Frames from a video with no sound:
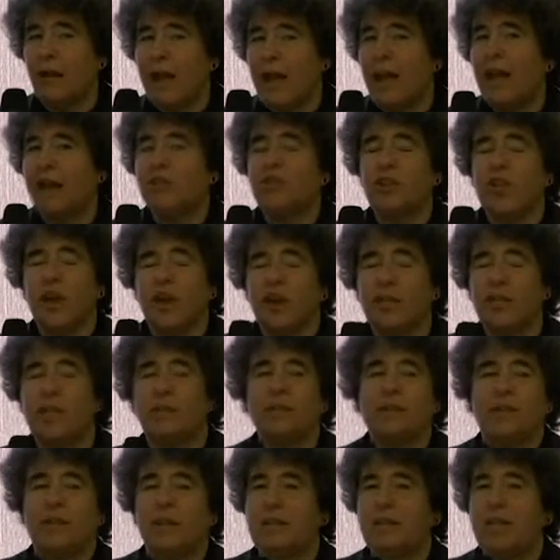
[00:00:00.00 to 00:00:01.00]
agile
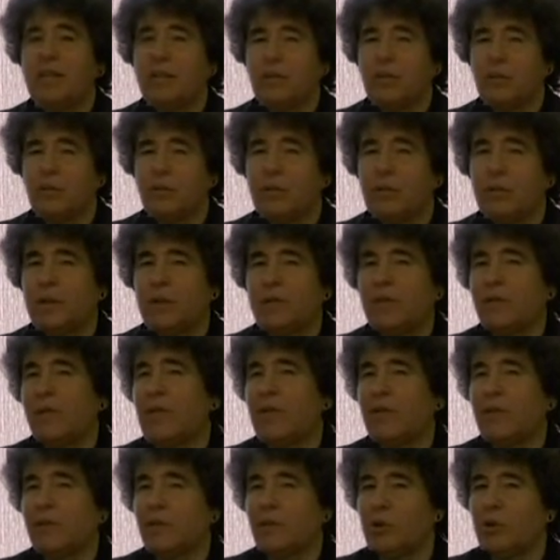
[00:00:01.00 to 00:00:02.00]
and does get to
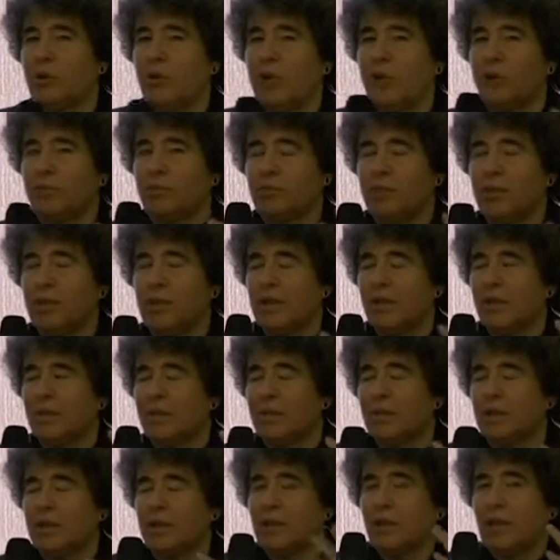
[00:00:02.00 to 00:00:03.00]
evolve. We're not kind of
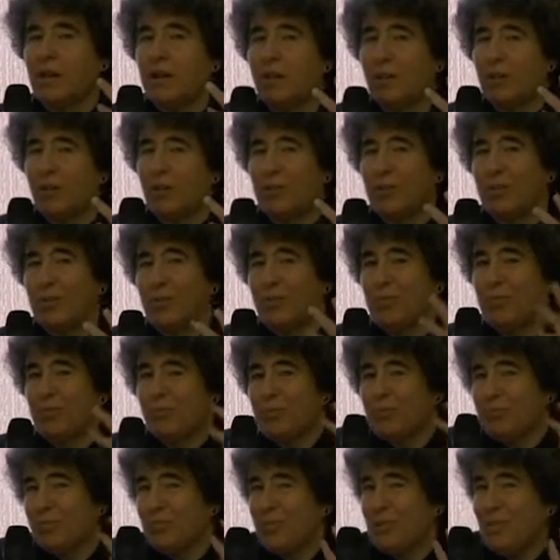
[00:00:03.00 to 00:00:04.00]
stuck with
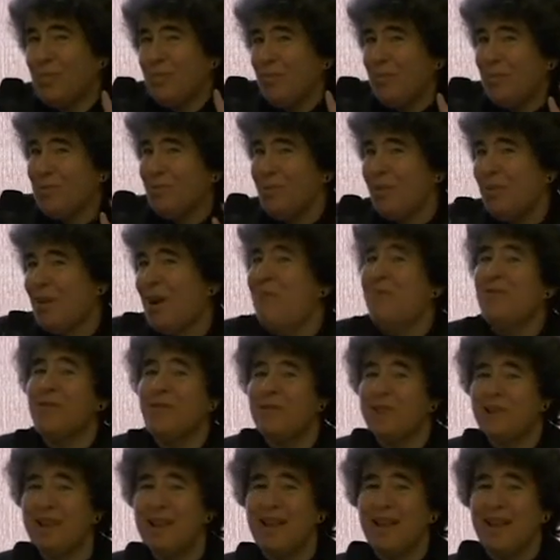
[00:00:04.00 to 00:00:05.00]
people
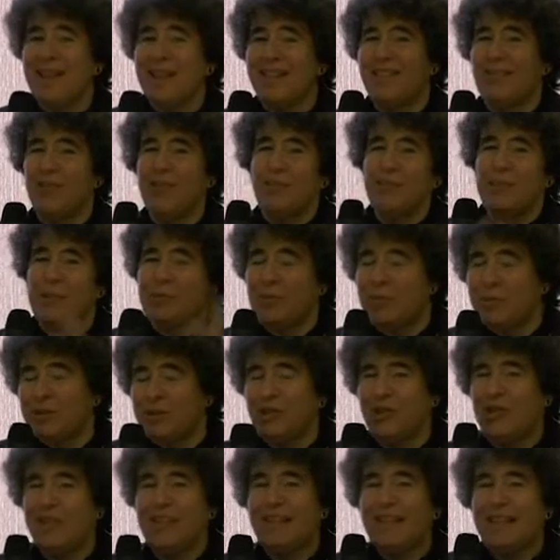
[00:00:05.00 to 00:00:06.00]
forever. Those people will
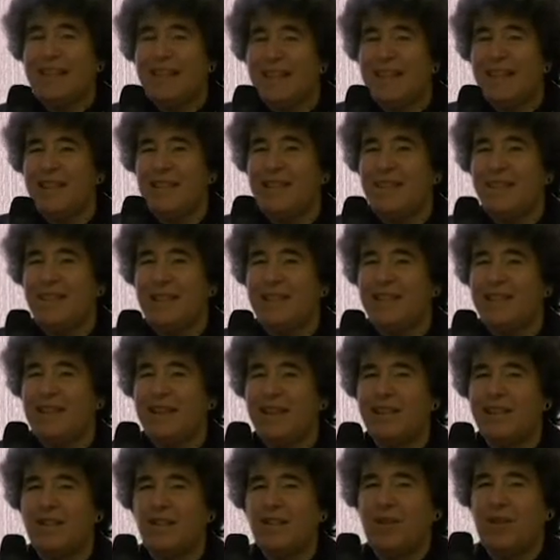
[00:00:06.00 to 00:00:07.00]
just leave, and
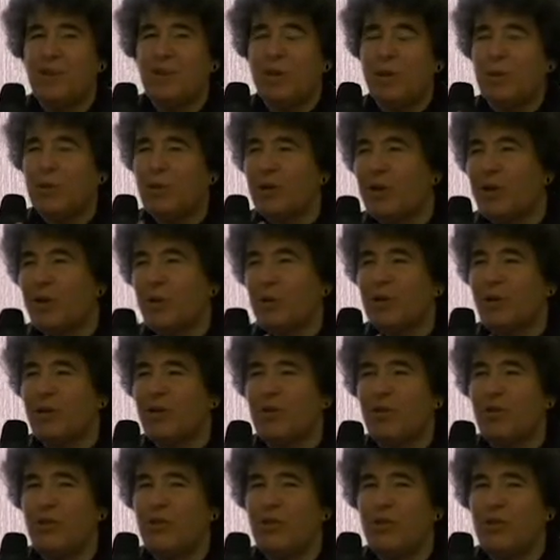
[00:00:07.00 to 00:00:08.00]
then as new people come into
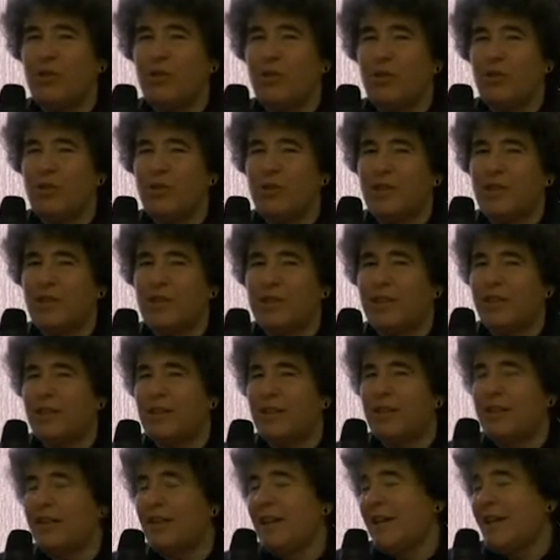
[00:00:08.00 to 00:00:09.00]
the
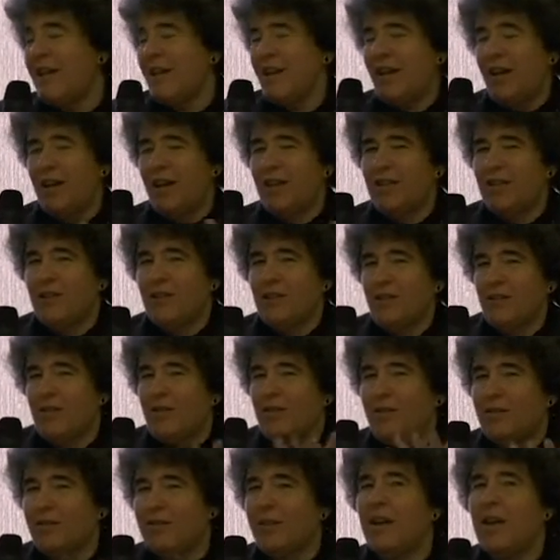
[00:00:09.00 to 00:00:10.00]
university,
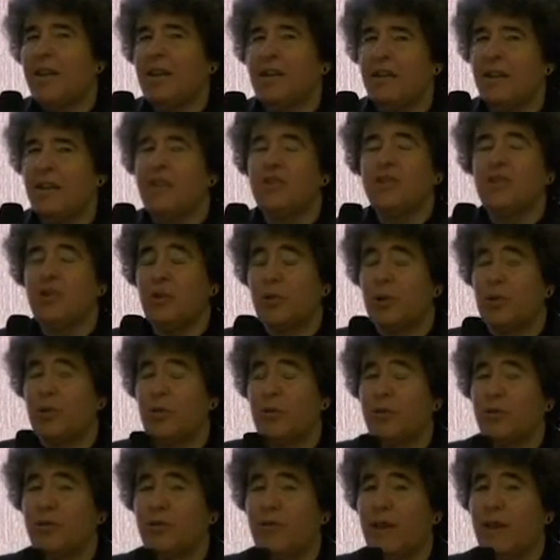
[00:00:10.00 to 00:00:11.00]
they'll find us or
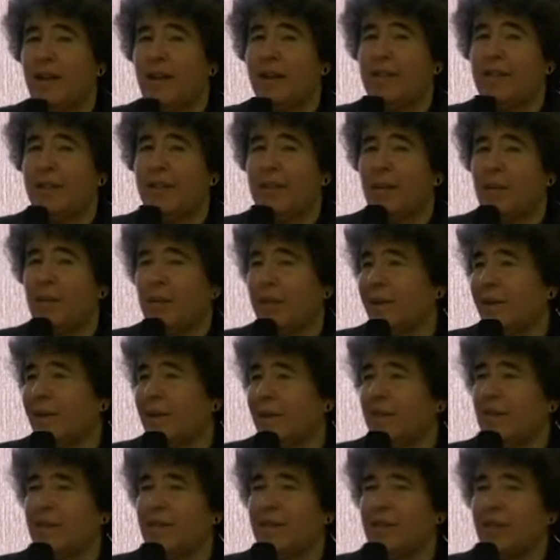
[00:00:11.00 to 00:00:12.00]
we'll find them,
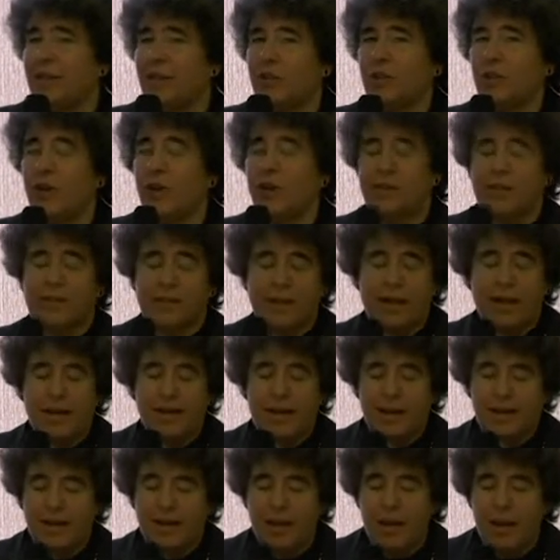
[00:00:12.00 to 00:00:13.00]
and that's very
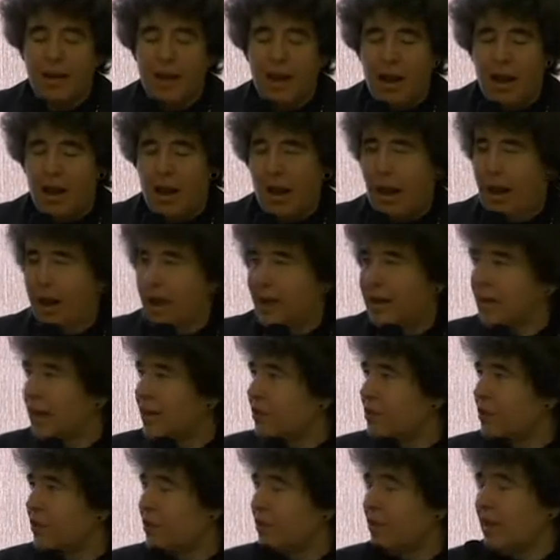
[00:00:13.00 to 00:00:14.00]
exciting. And I
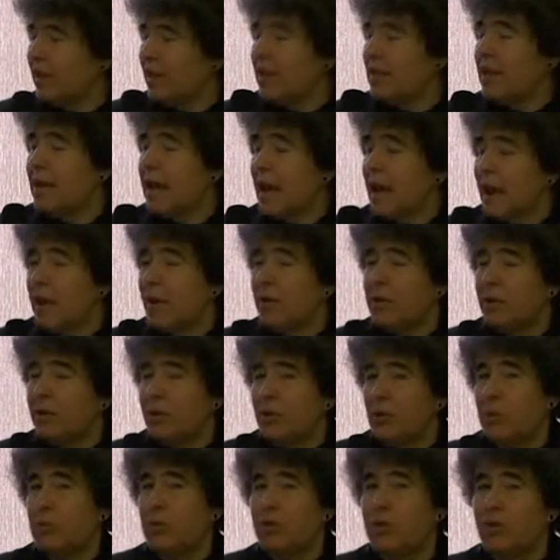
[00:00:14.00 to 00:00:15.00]
do think now
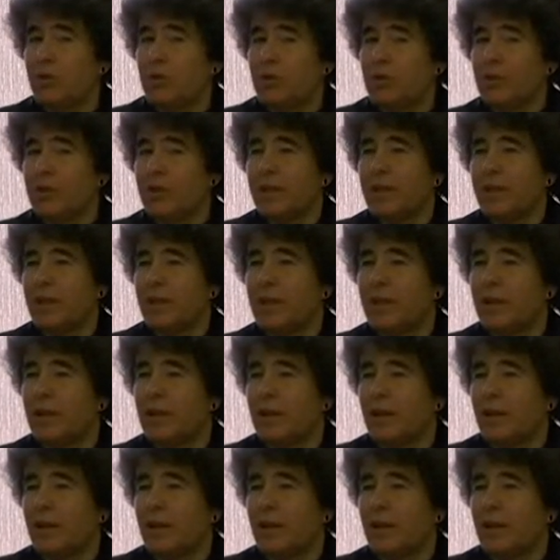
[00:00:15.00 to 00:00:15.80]
is a particularly